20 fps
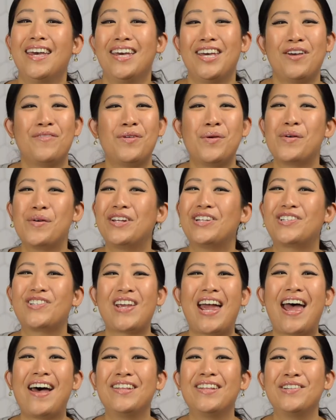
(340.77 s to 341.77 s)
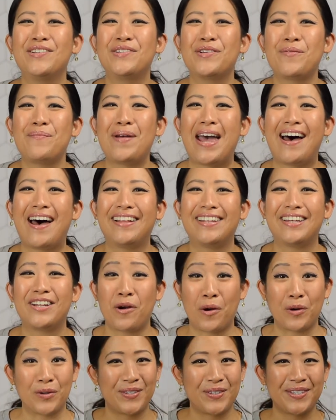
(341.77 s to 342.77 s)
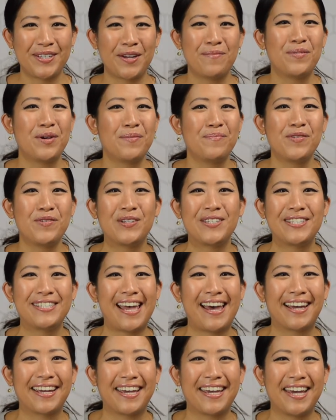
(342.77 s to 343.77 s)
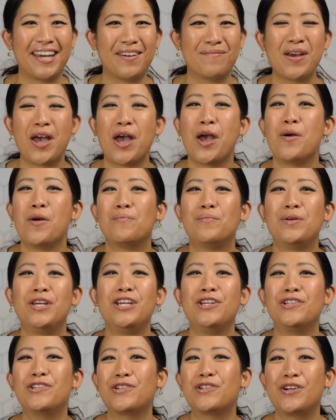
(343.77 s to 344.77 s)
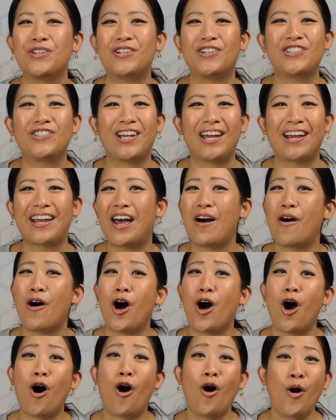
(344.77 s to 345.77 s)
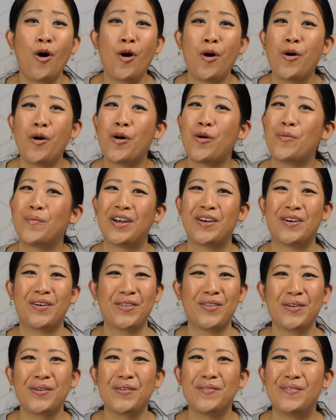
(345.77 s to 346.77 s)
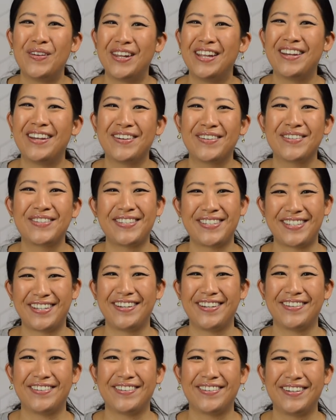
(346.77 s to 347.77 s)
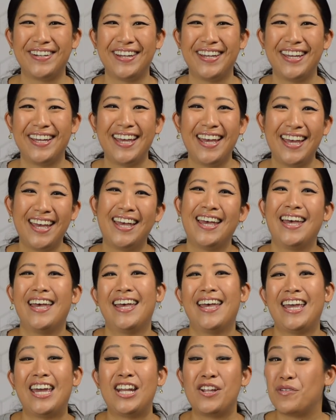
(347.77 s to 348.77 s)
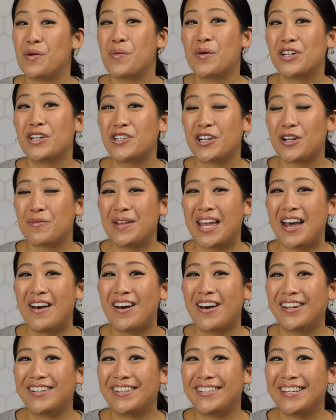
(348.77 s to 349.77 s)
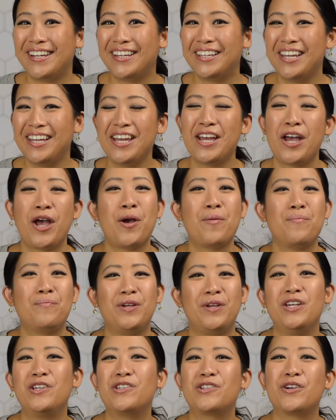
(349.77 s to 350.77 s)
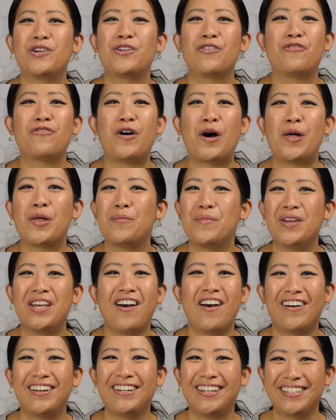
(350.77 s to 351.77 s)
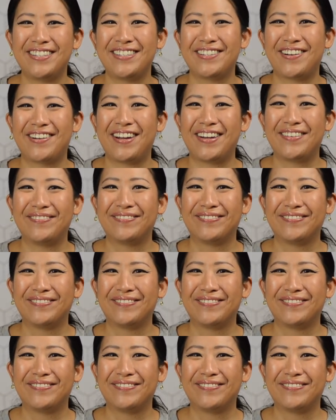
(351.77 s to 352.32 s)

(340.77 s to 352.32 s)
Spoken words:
If you want to challenge your palate or step up your snack game, be sure to check out all my other videos too. And if you want to check me out on the daily, be sure to follow me on Instagram.